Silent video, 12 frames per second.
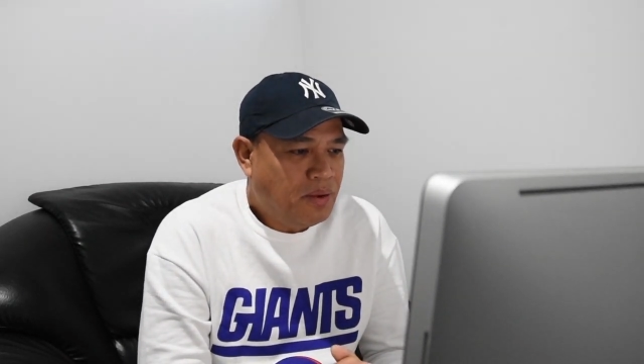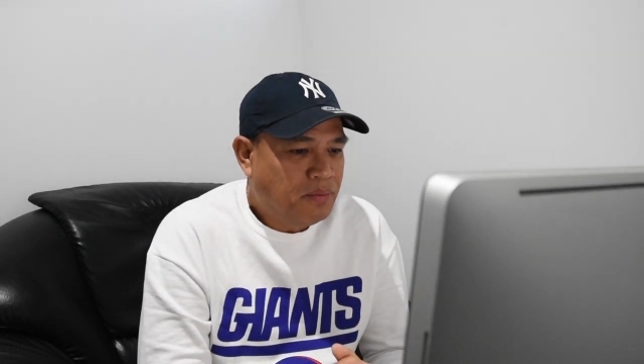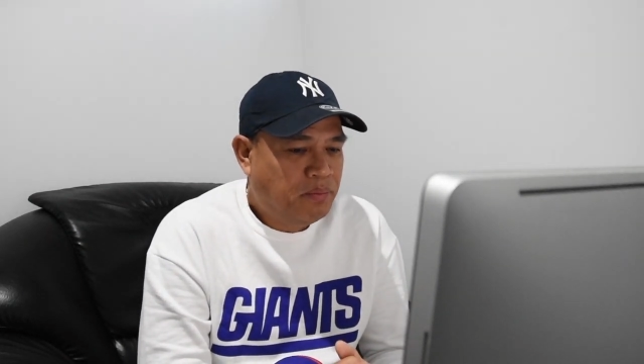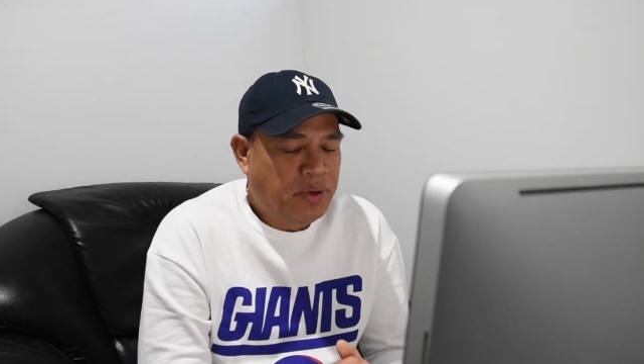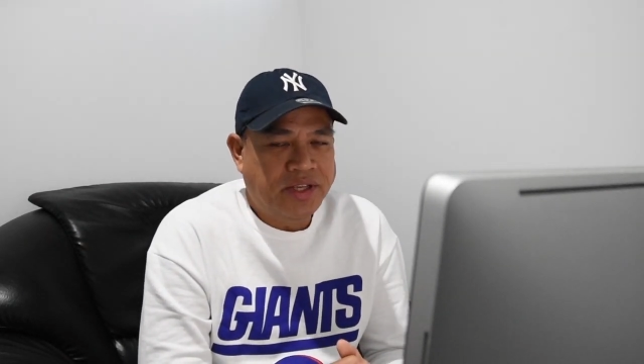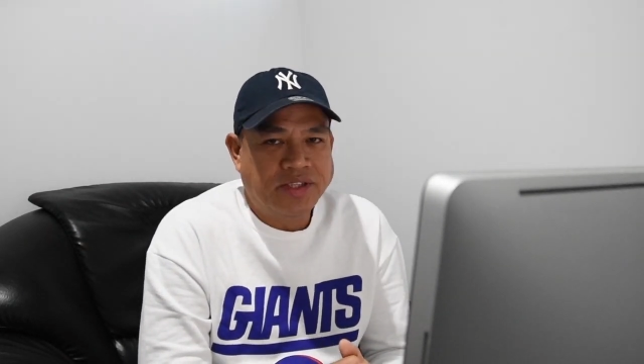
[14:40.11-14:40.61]

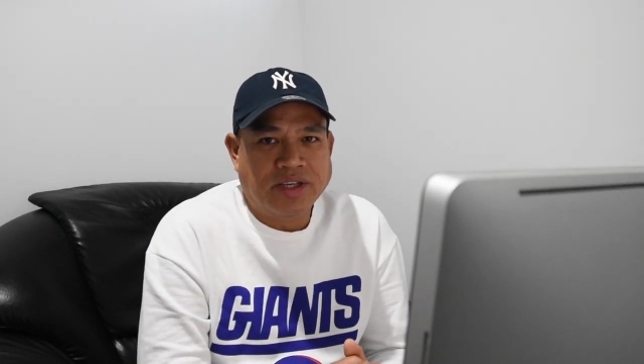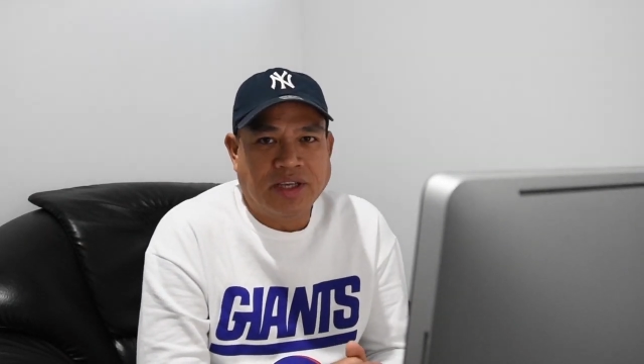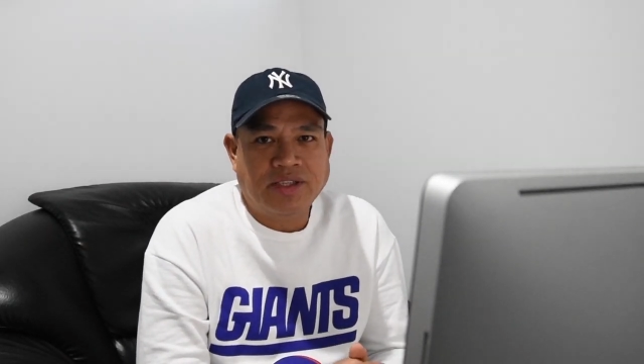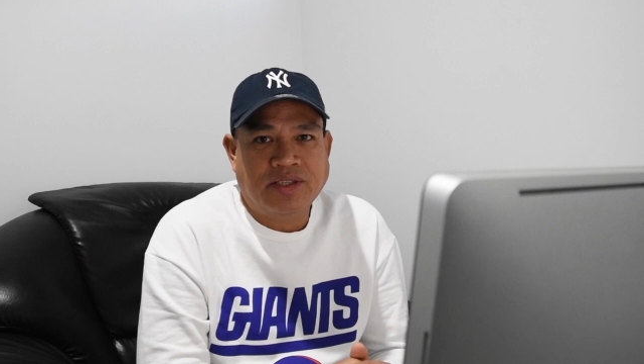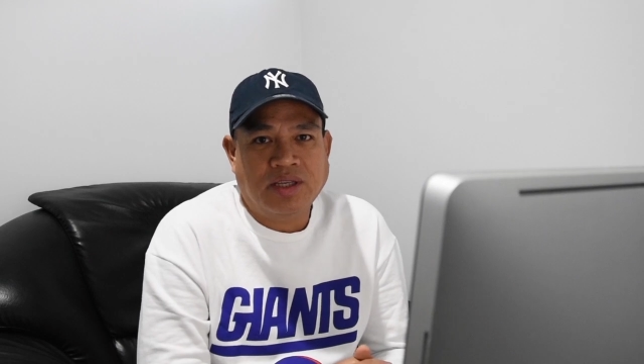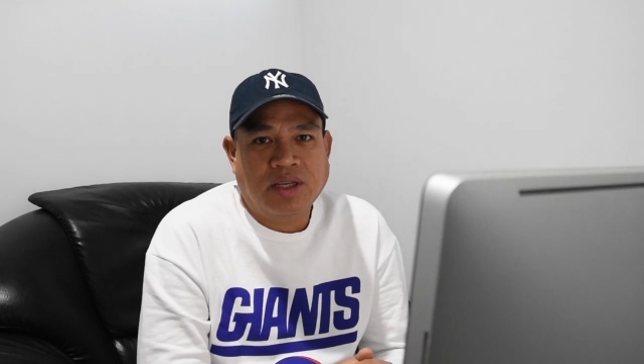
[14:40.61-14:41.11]
brings
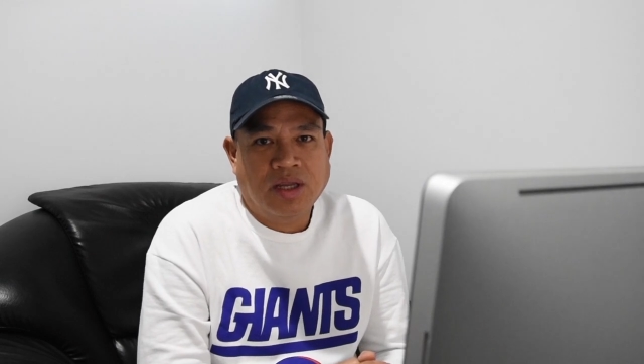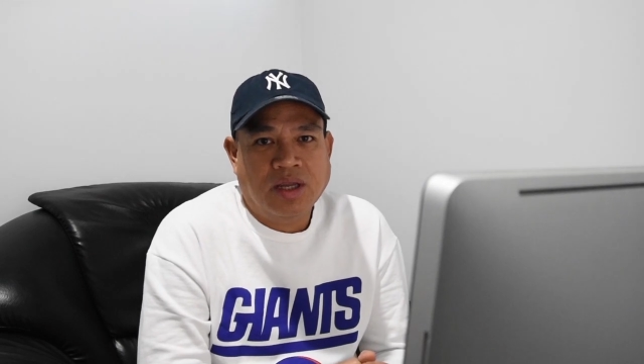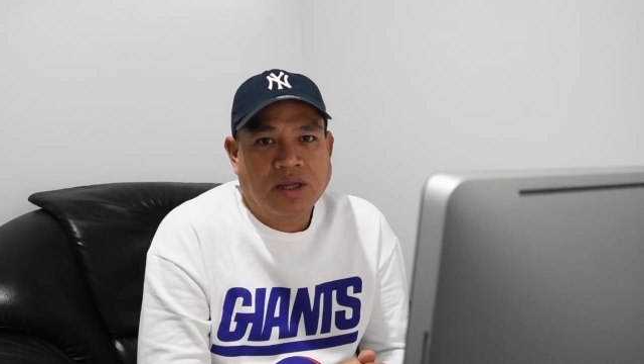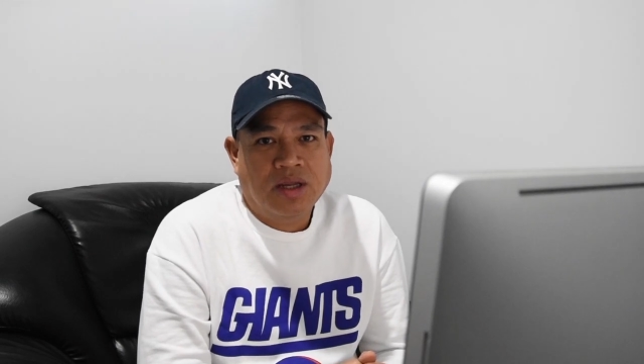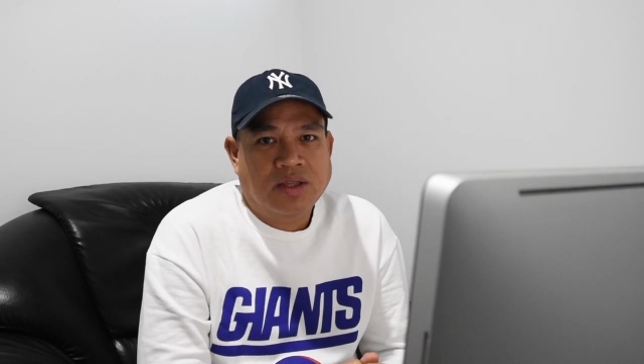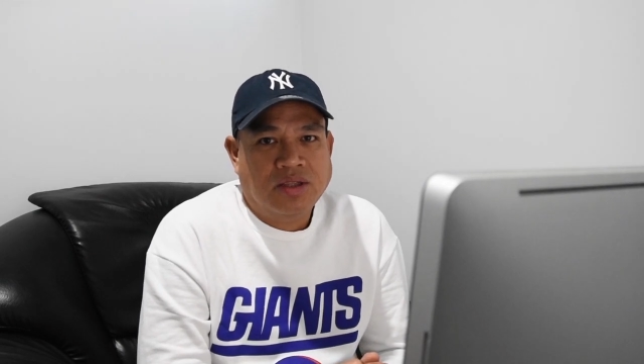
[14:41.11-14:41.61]
us
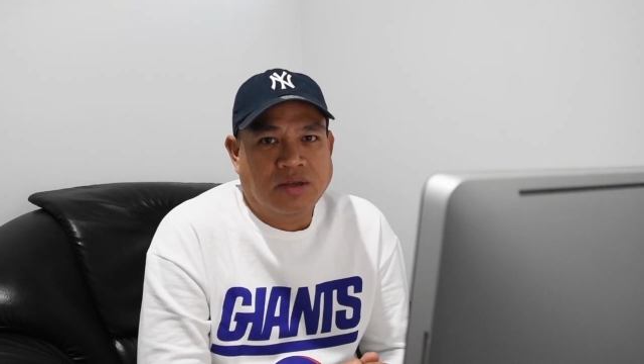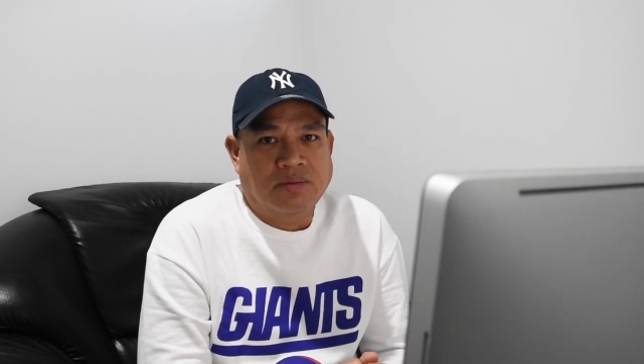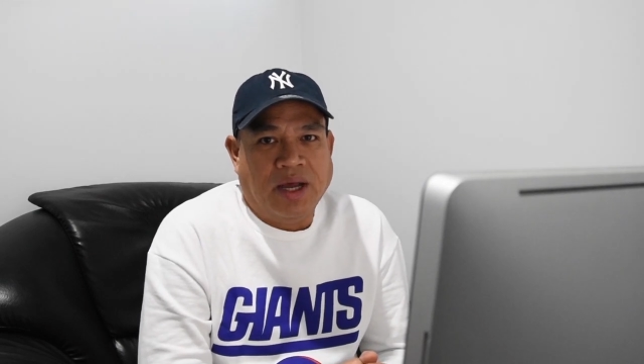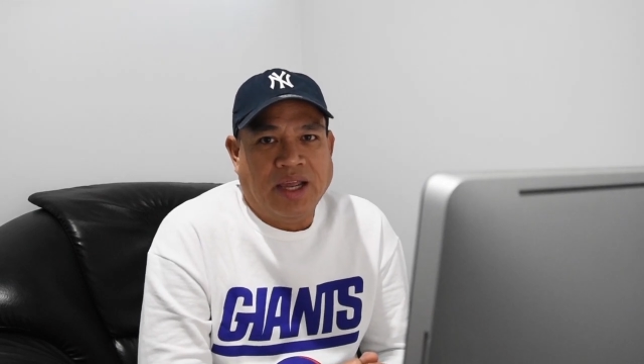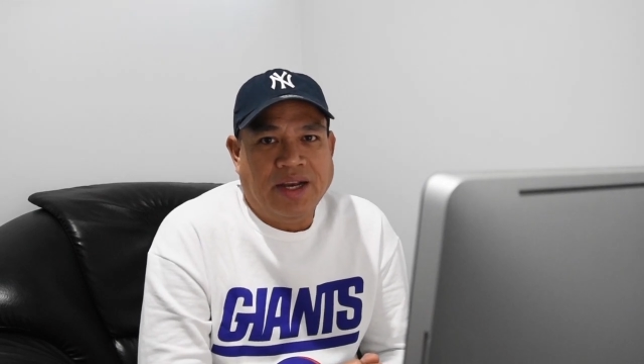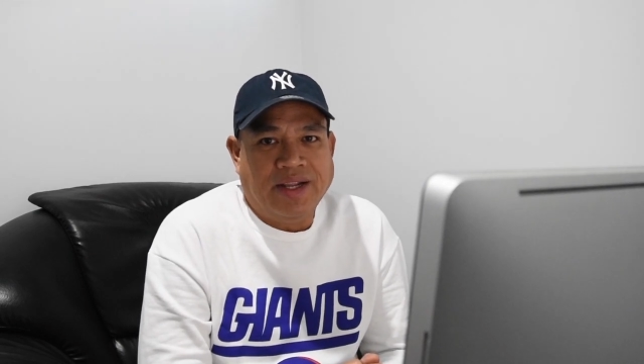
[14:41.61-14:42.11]
to
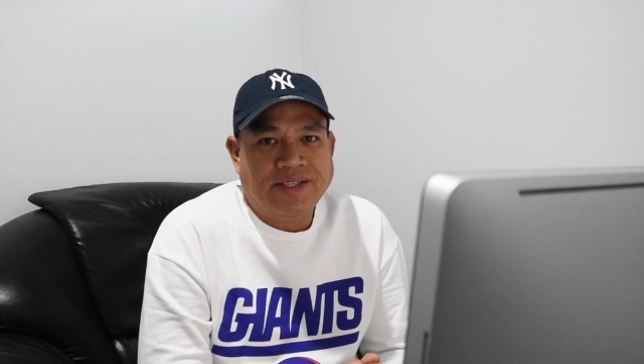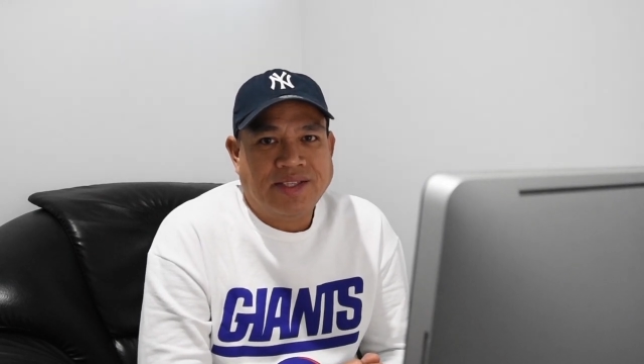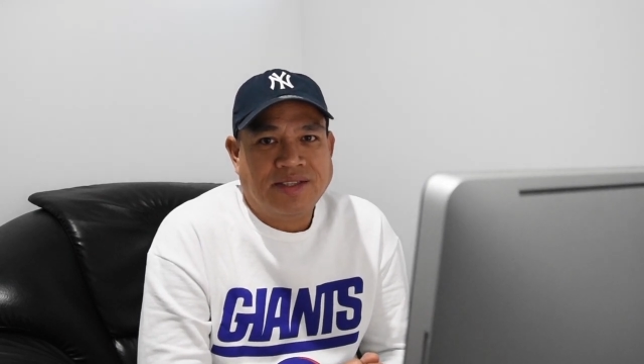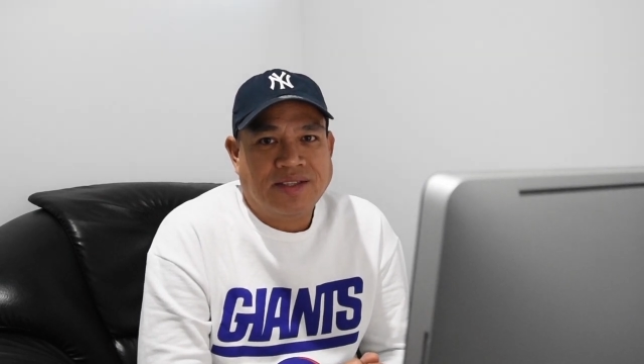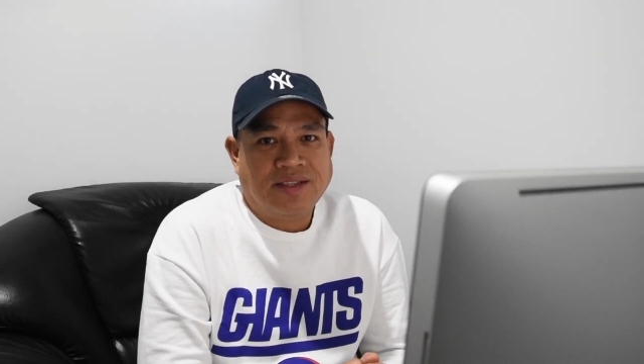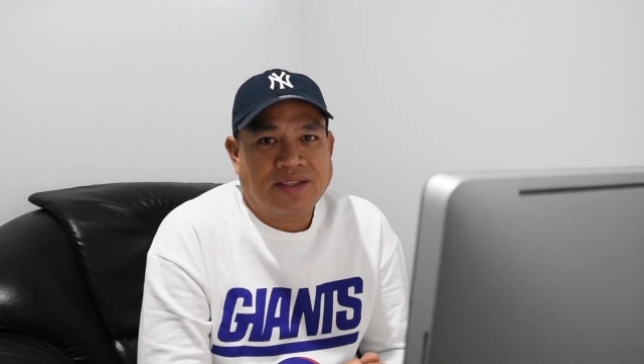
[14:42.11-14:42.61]
my
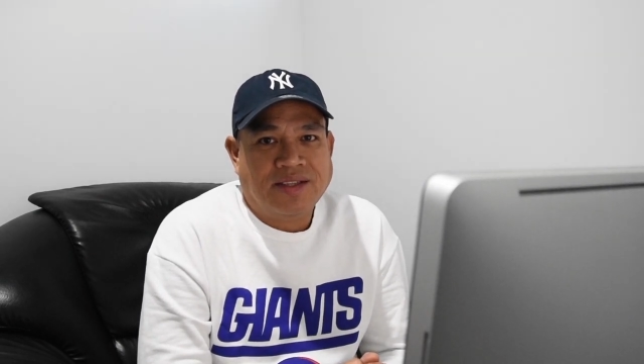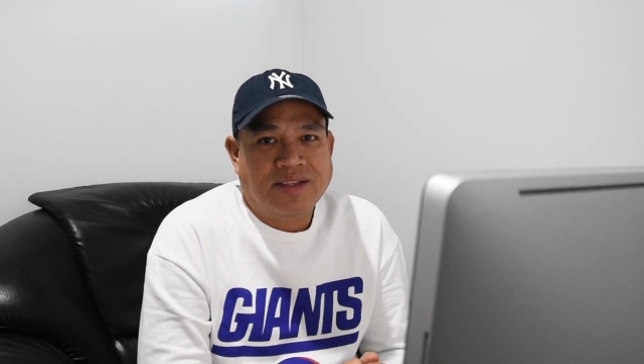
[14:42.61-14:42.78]
list.